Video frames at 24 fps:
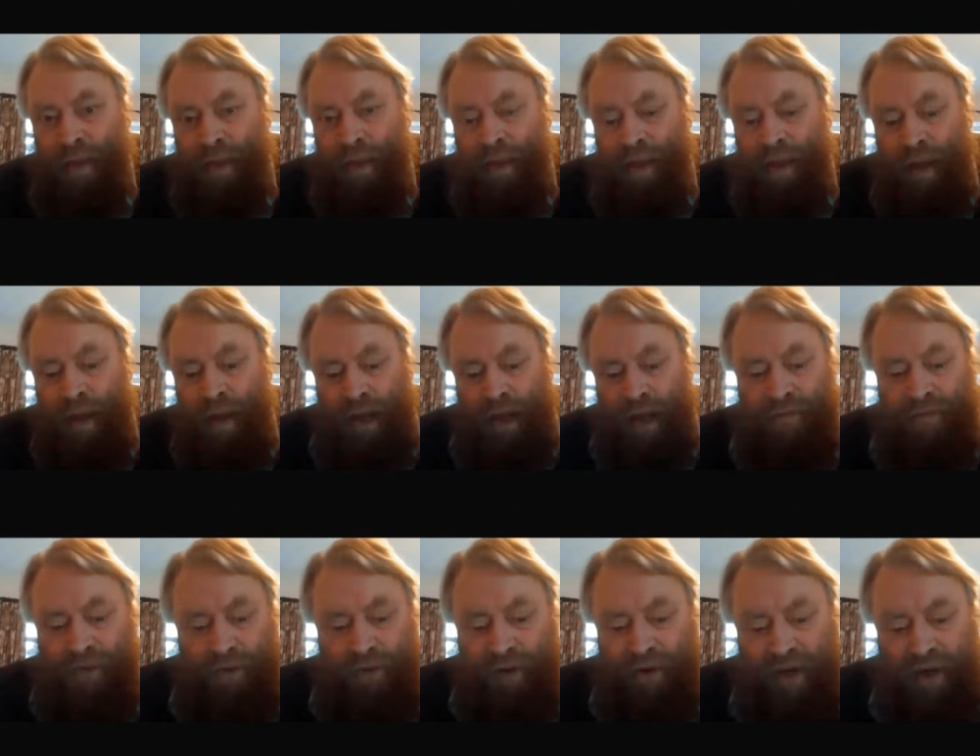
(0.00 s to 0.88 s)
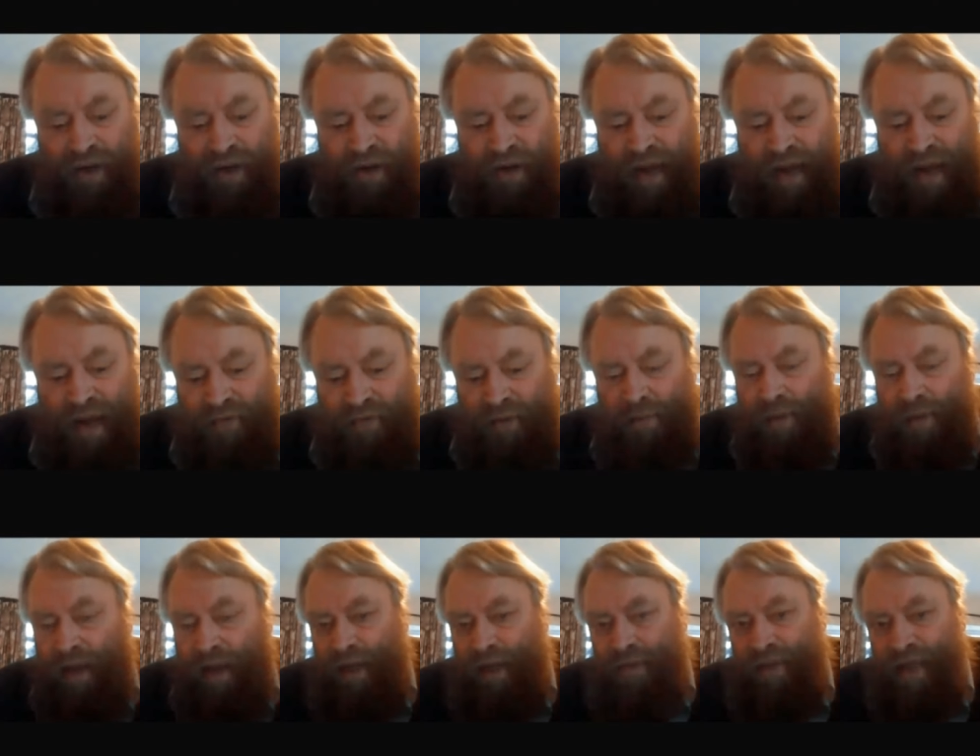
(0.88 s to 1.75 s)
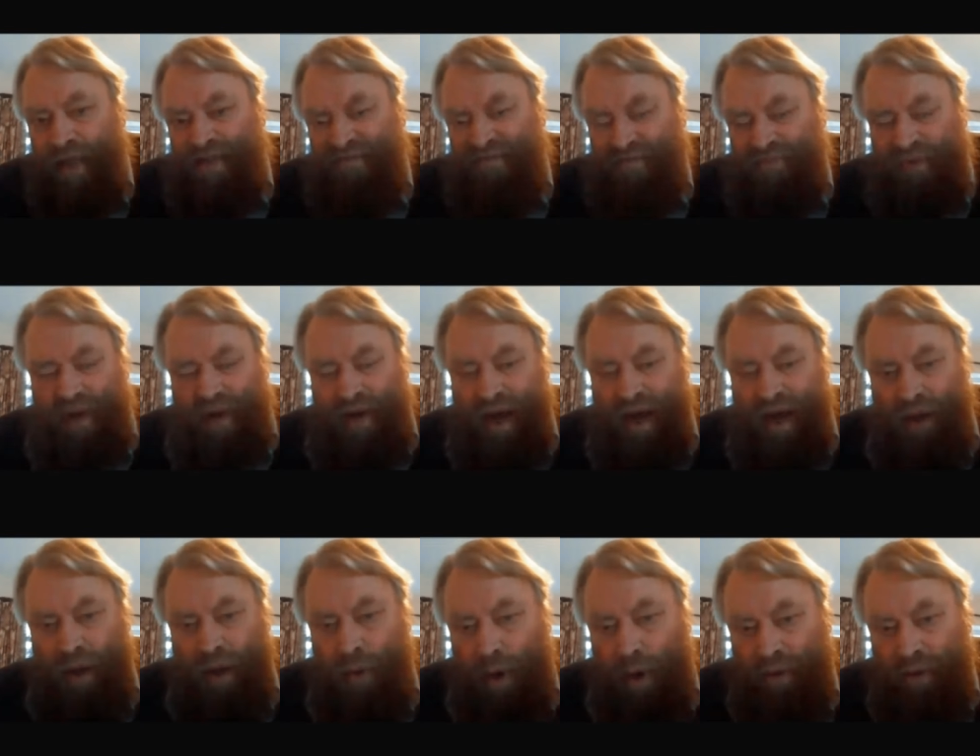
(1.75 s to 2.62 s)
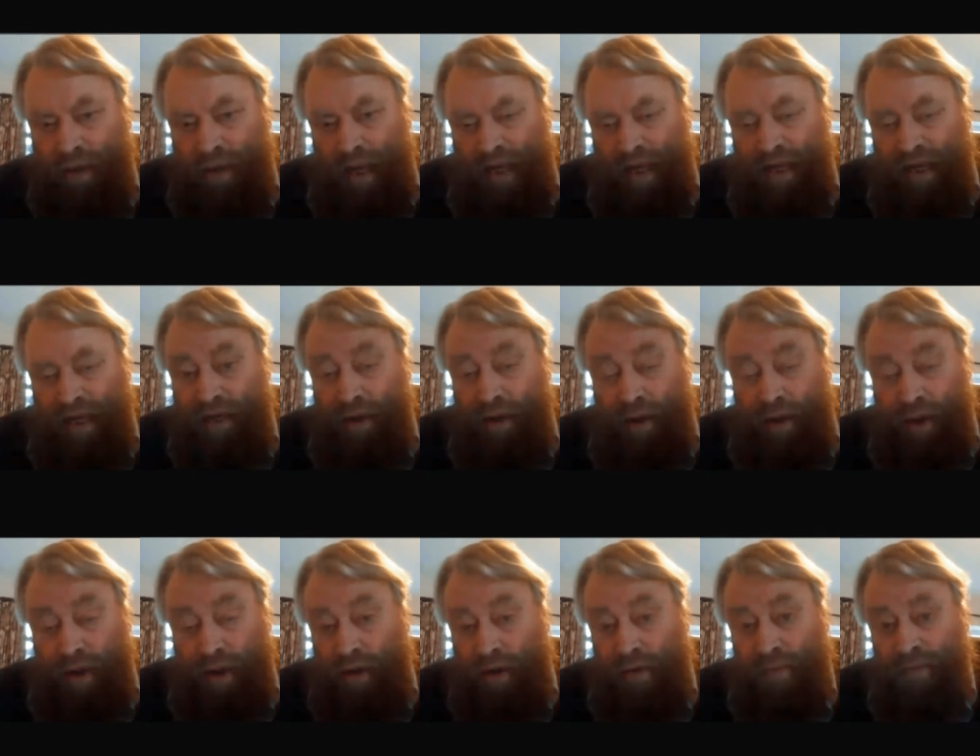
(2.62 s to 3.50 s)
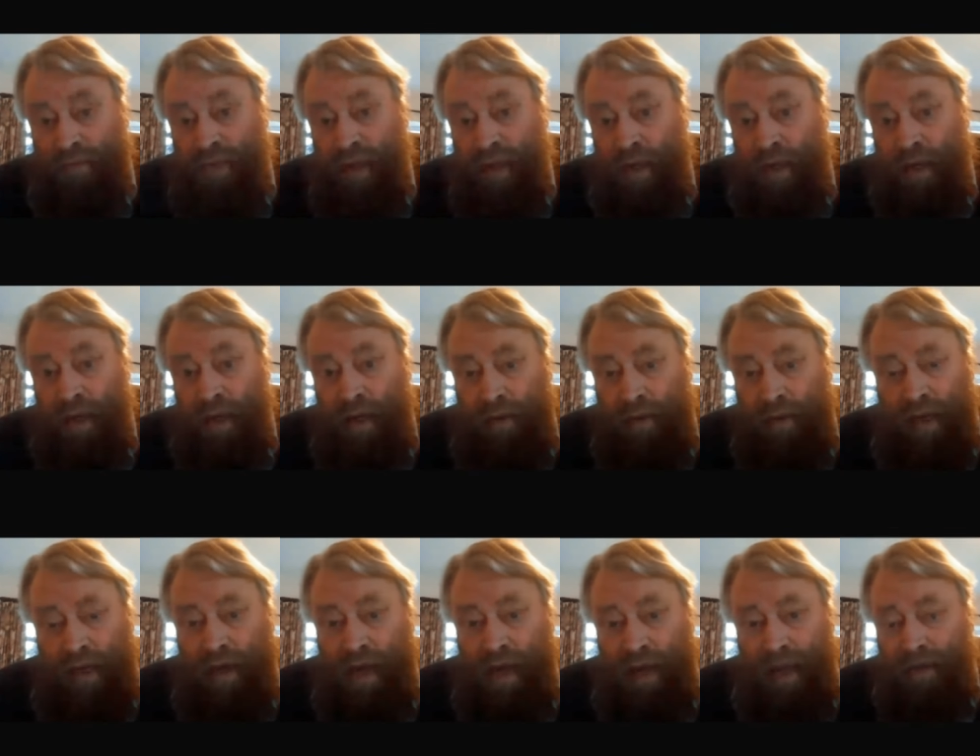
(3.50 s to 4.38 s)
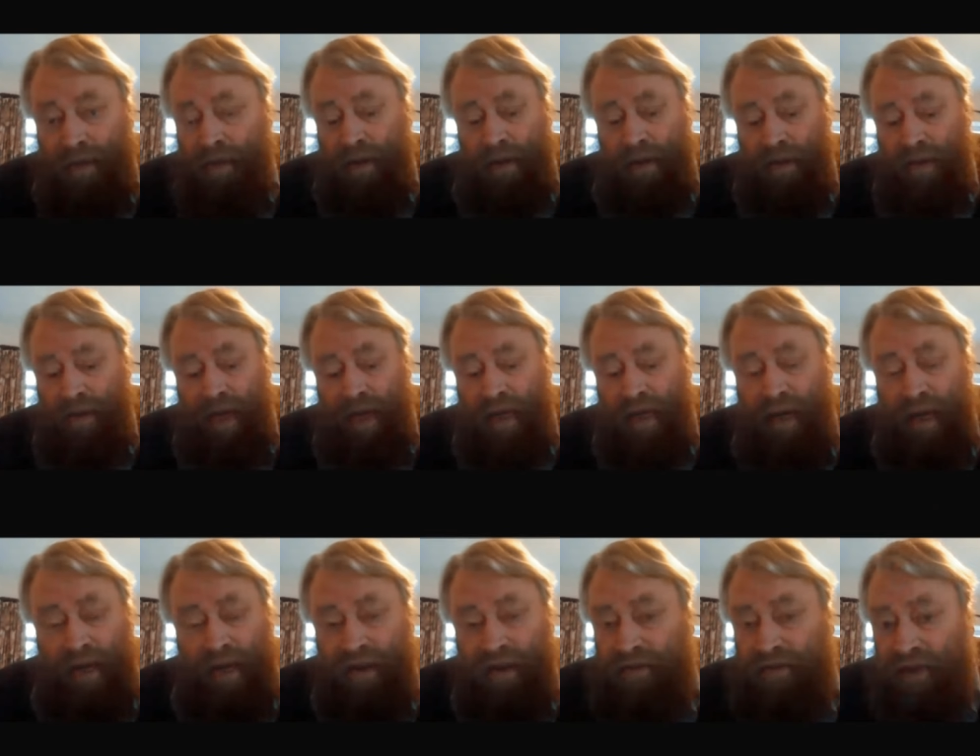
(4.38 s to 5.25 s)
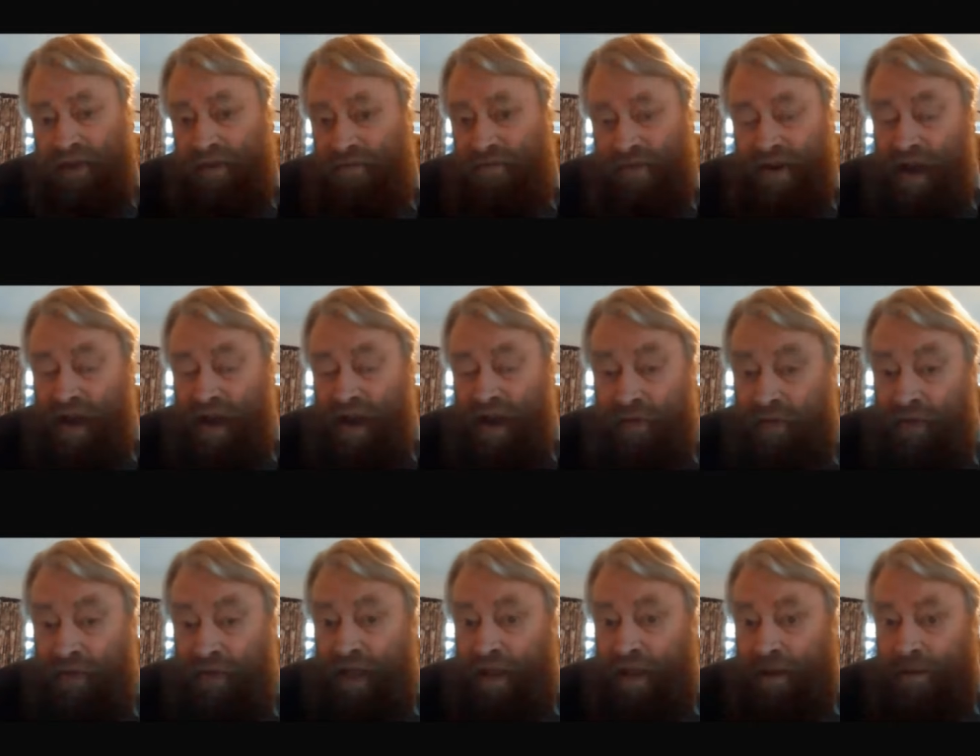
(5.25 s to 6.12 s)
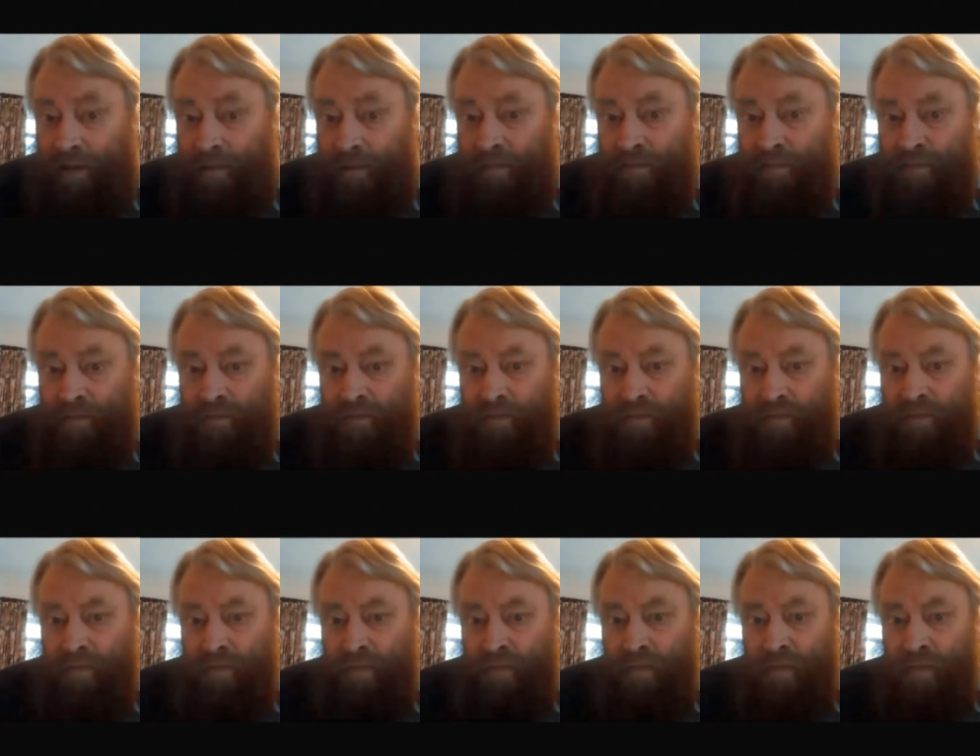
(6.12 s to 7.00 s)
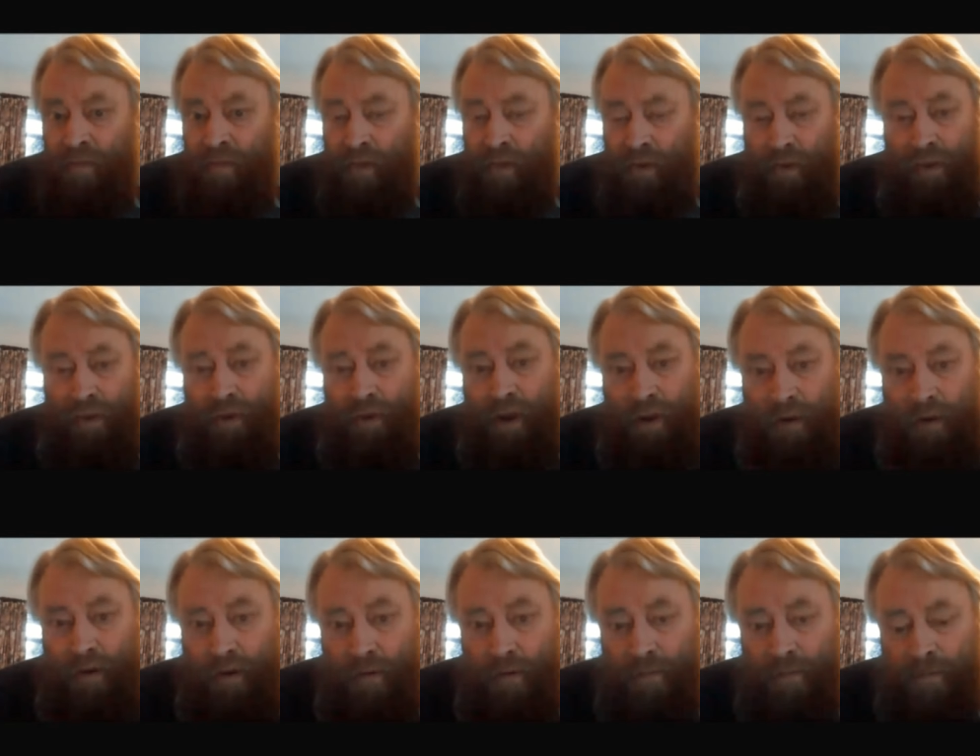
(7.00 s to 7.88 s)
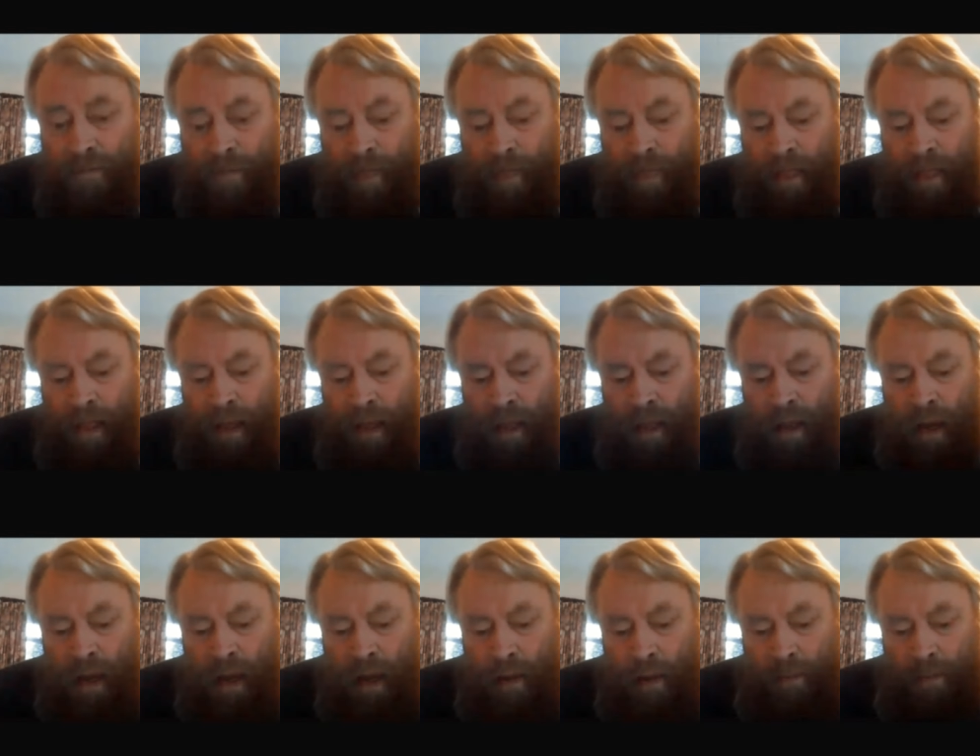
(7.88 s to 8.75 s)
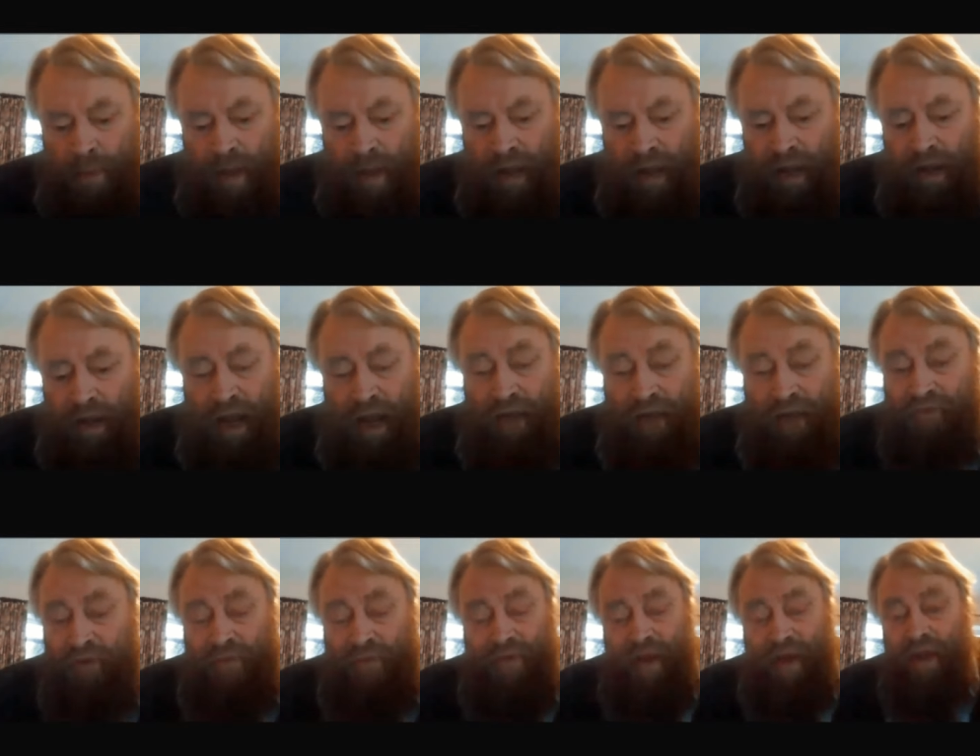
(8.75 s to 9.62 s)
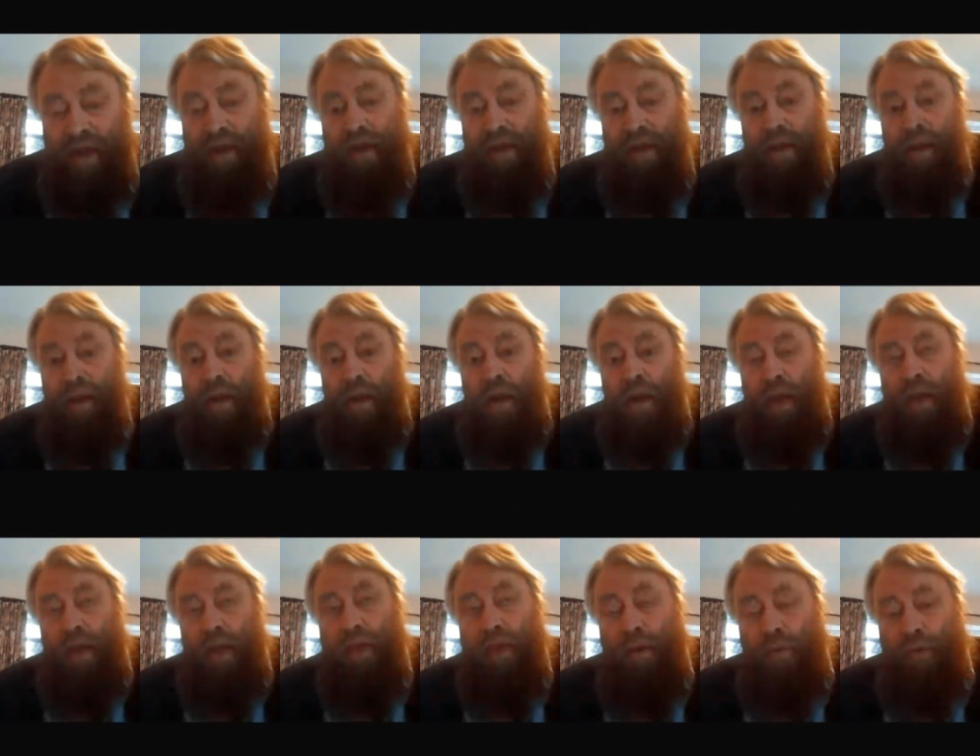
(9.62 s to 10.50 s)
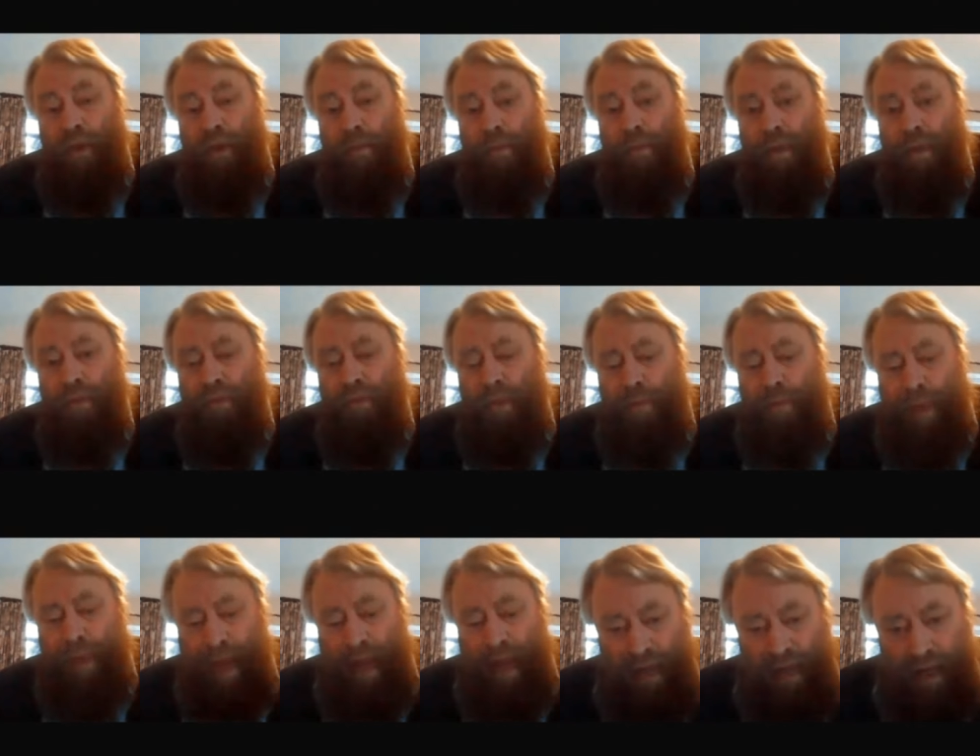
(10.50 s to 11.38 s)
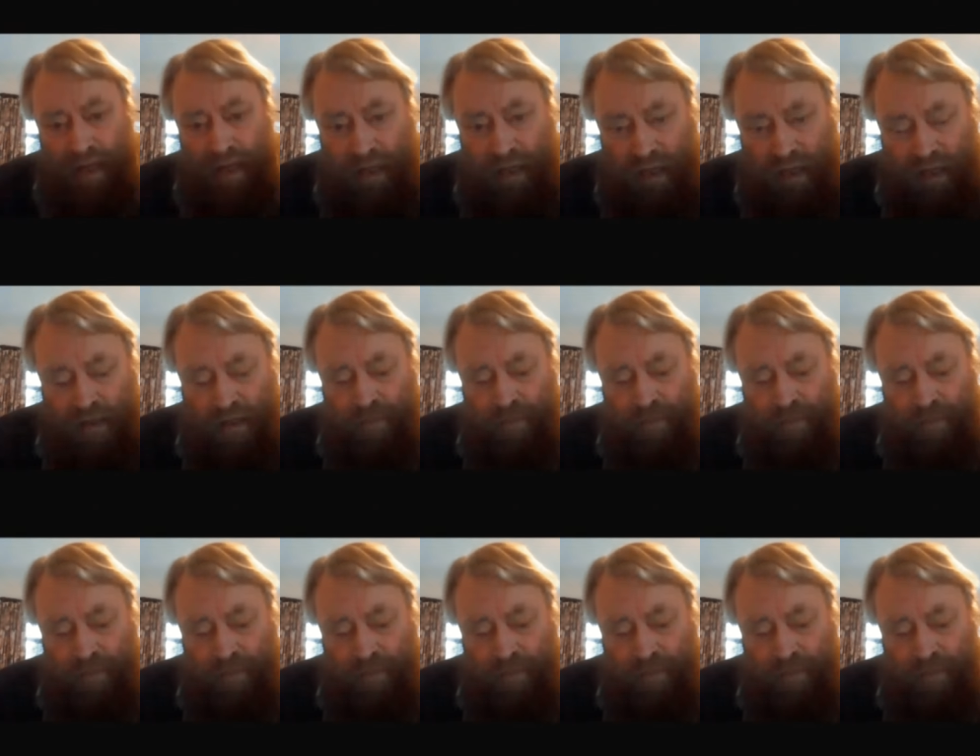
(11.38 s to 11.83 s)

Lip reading: And if you didn't have the money, they'd, well, go on, lad, in you go. They'd let us in for nothing. You know, But in actual fact, there were the pennies,